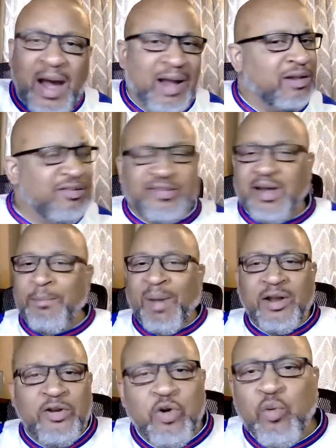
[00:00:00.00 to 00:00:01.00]
I can say
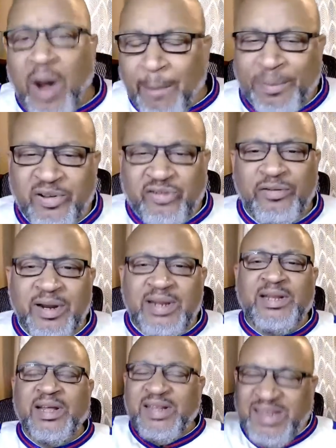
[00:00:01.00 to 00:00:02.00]
my new
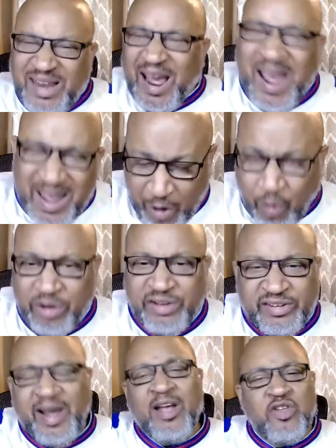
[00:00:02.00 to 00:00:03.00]
opportunity today on
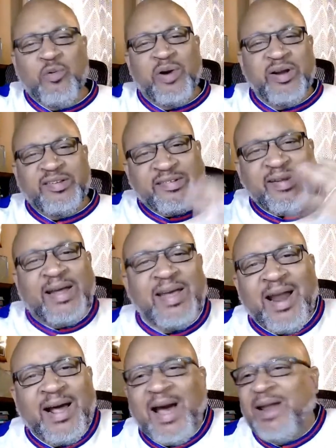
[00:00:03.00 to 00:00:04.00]
January
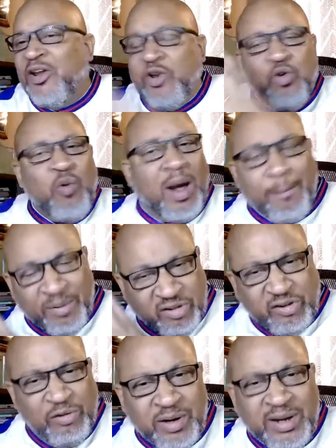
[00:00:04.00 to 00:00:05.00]
2nd. I got a new
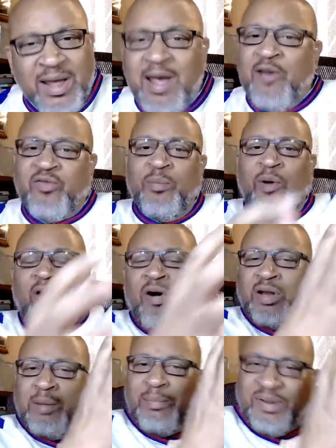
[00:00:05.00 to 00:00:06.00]
opportunity from
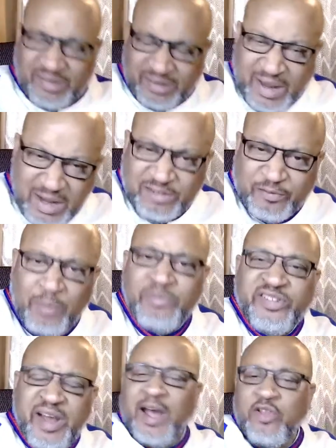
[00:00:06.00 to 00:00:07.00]
all the mistakes from
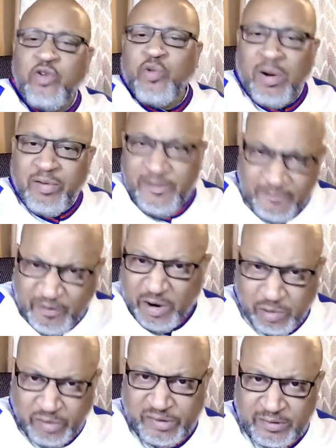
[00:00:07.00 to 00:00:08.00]
January
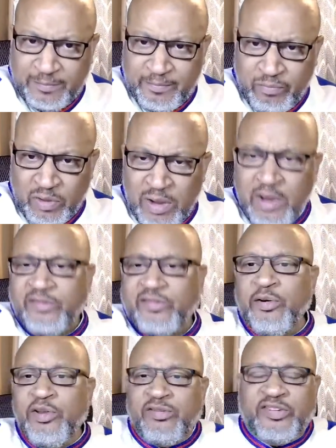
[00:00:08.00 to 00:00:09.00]
1st.
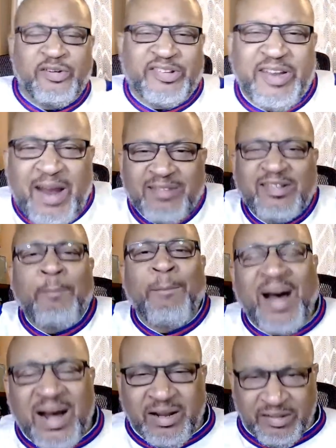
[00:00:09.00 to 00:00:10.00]
So see, that's a
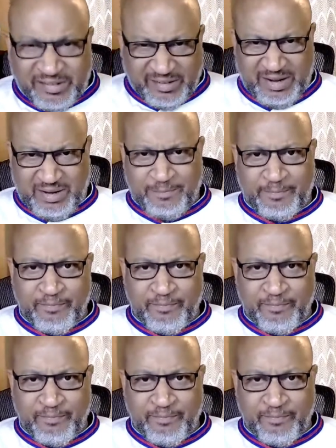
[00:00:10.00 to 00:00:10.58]
mindset.